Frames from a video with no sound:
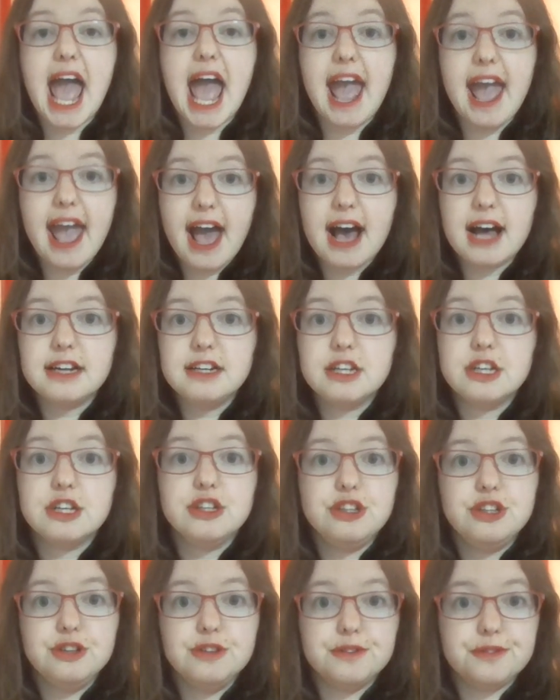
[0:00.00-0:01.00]
and
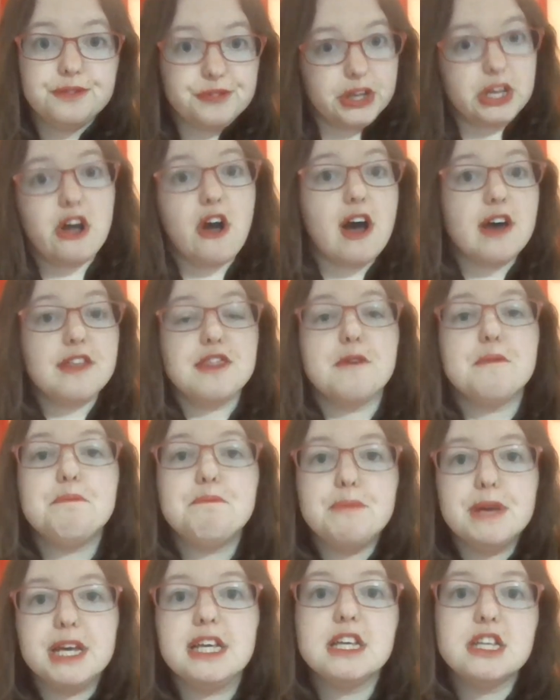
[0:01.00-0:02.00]
you figure out
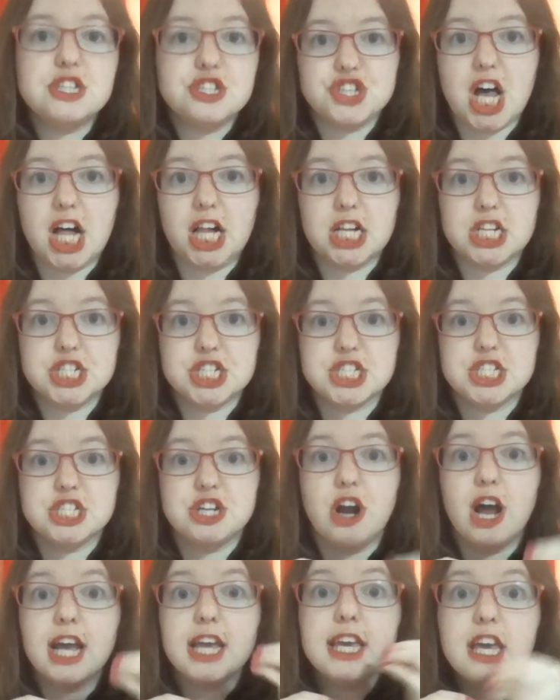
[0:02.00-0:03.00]
the biggest challenges
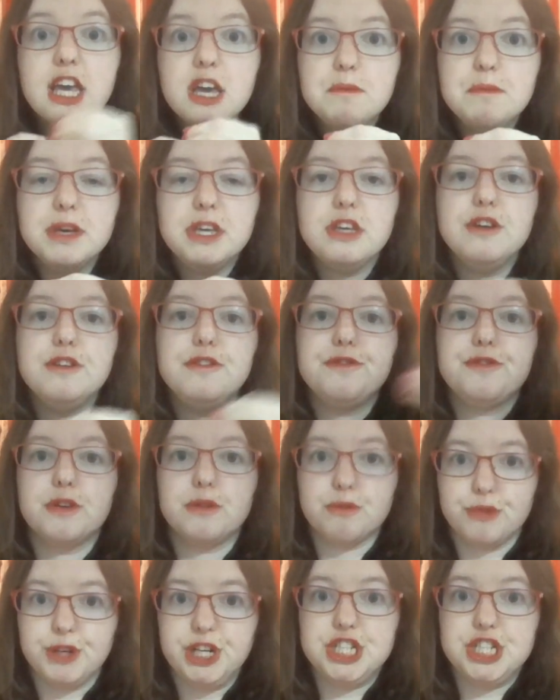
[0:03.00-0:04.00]
that are keeping you
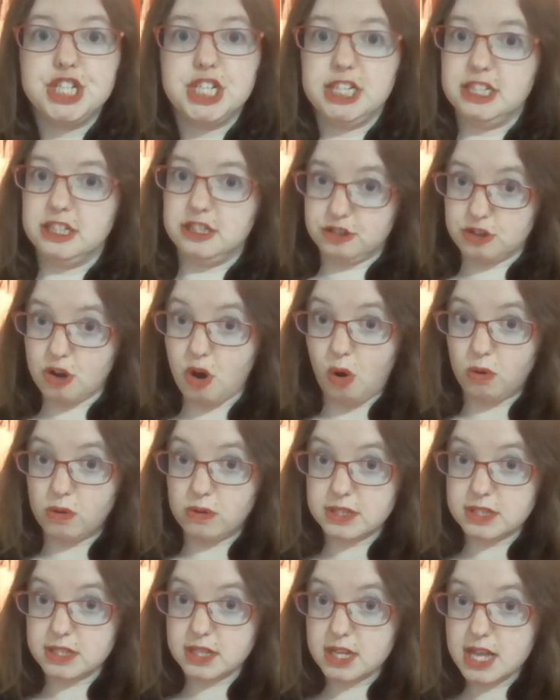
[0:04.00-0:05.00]
from reaching these
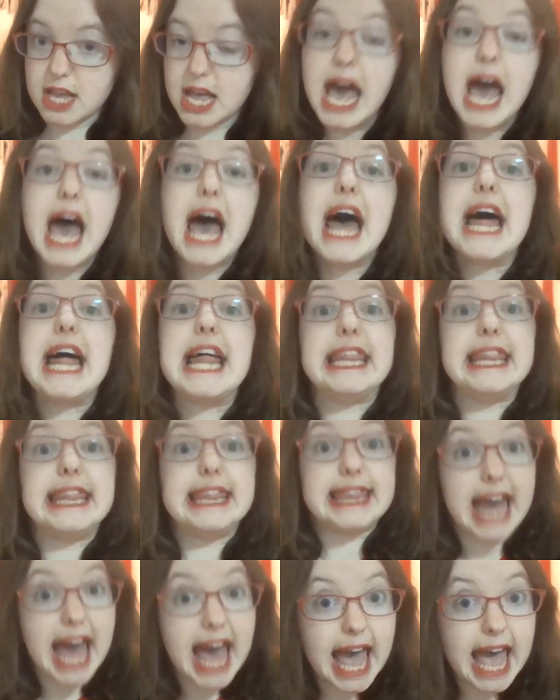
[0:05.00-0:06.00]
goals.
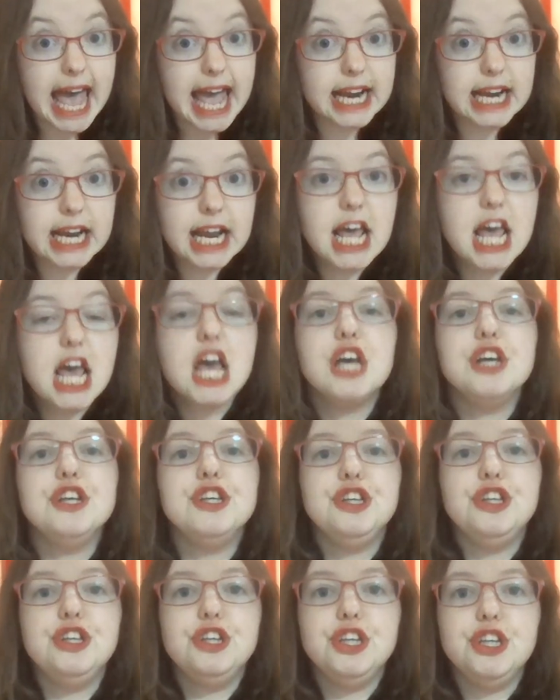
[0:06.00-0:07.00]
Then
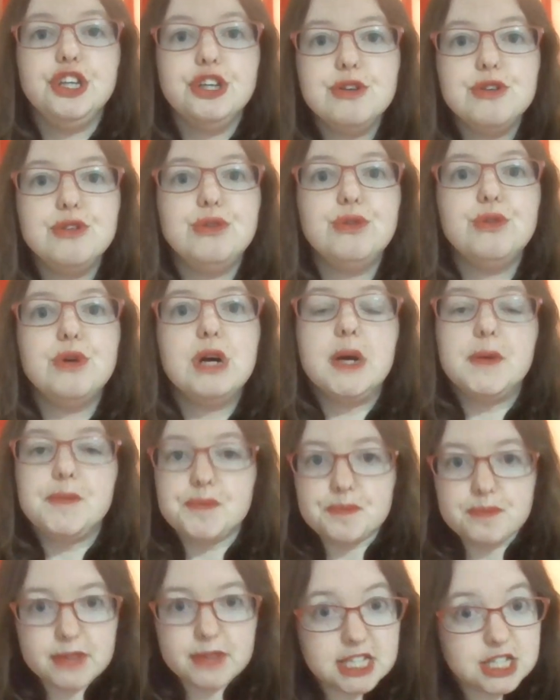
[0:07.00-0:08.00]
you
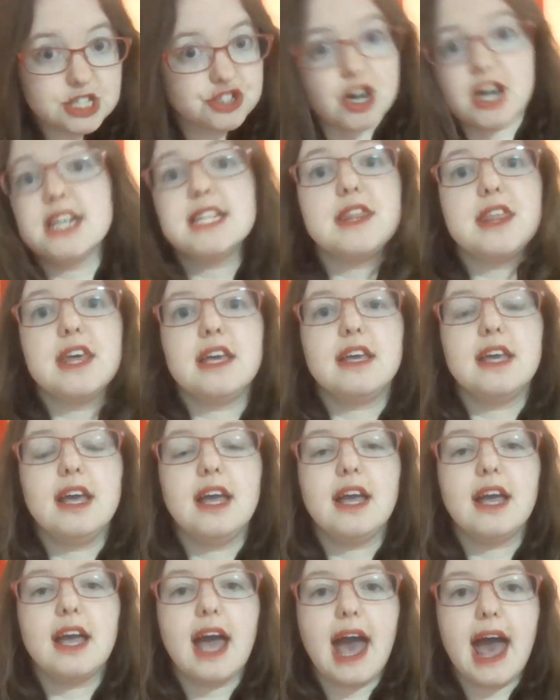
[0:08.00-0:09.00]
start
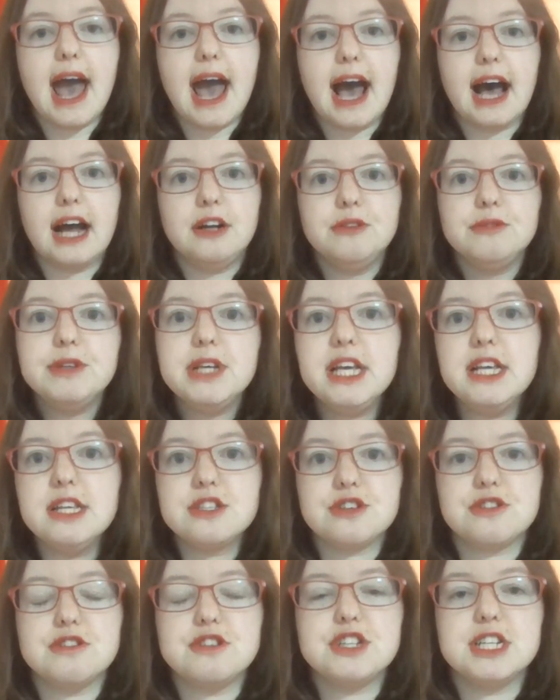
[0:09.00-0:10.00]
thinking and
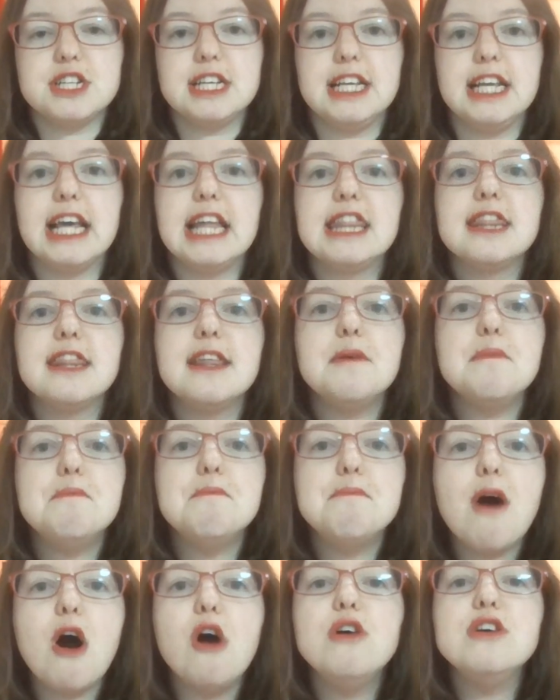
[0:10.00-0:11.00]
researching the
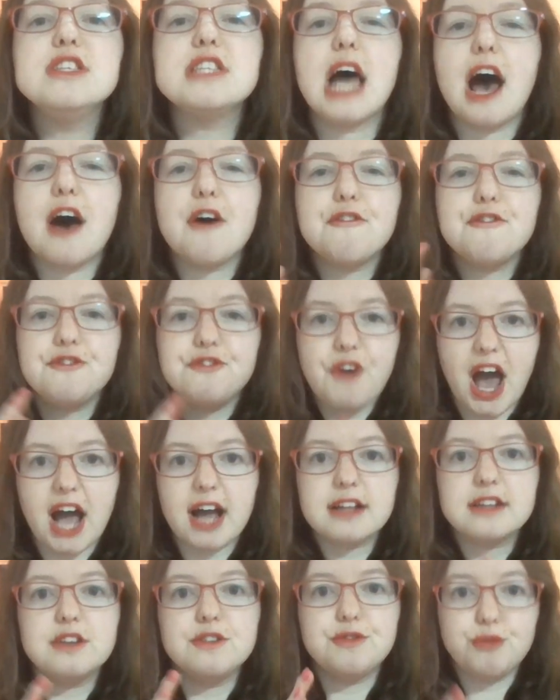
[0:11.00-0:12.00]
most
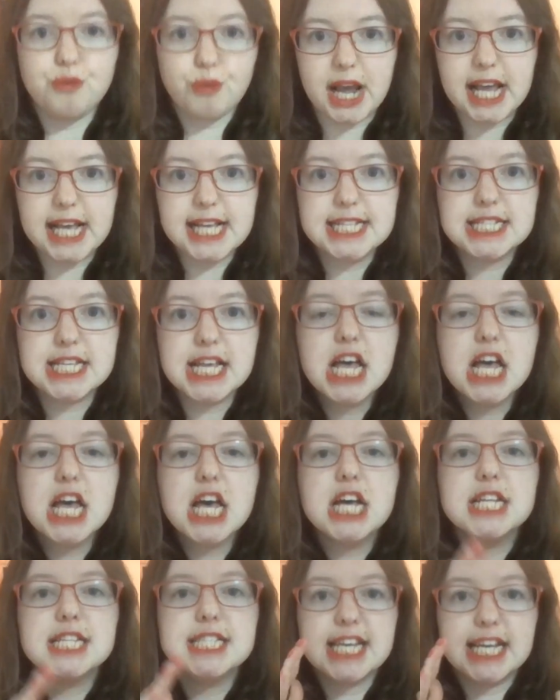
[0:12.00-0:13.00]
effective ways
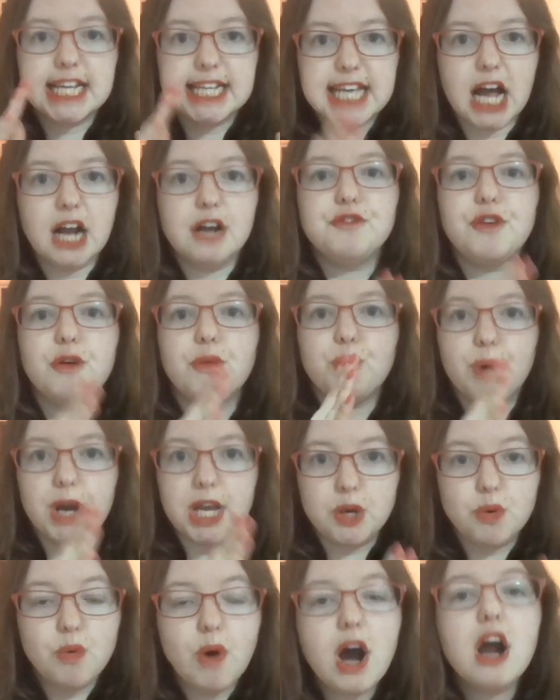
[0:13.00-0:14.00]
to get from where
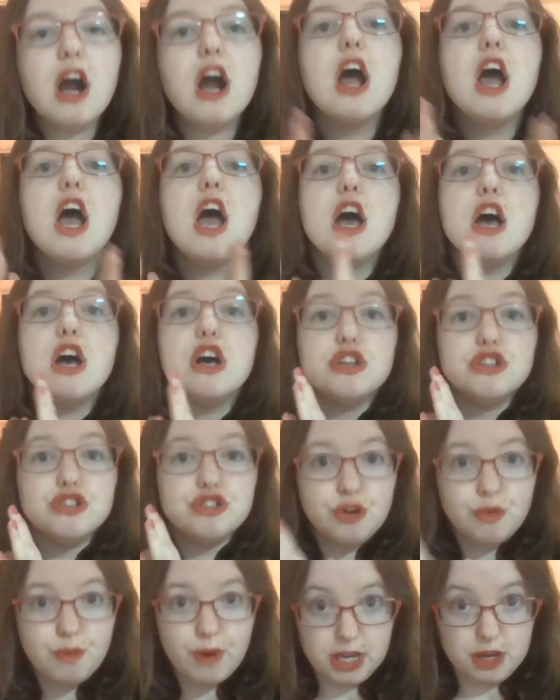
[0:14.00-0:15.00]
you are
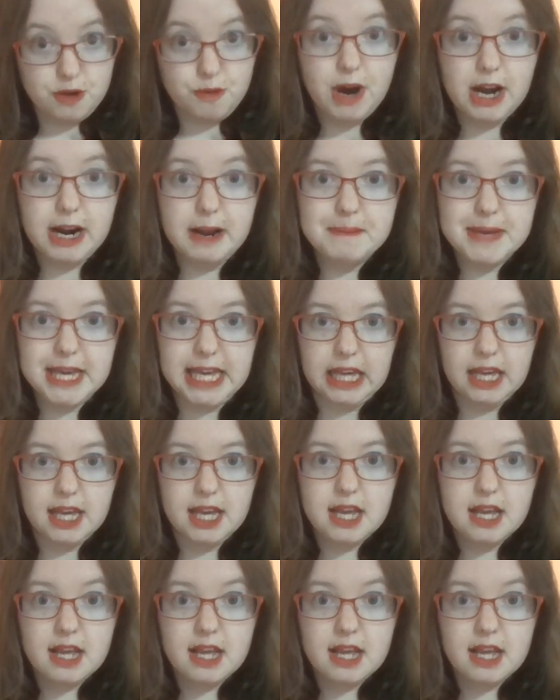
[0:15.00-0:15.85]
to where you want to be.